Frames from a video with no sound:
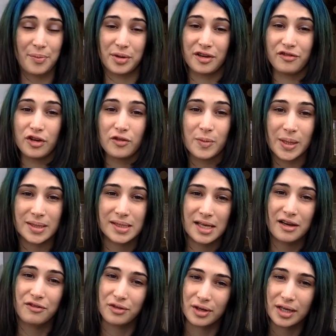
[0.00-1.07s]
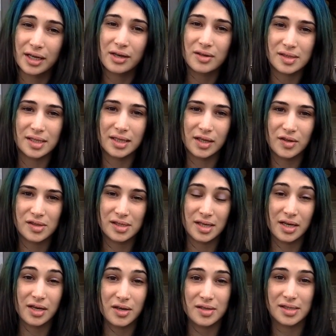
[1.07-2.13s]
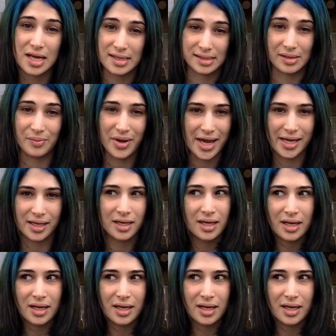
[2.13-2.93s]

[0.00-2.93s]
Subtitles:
but if you've been sick for years and years and years, yes, it might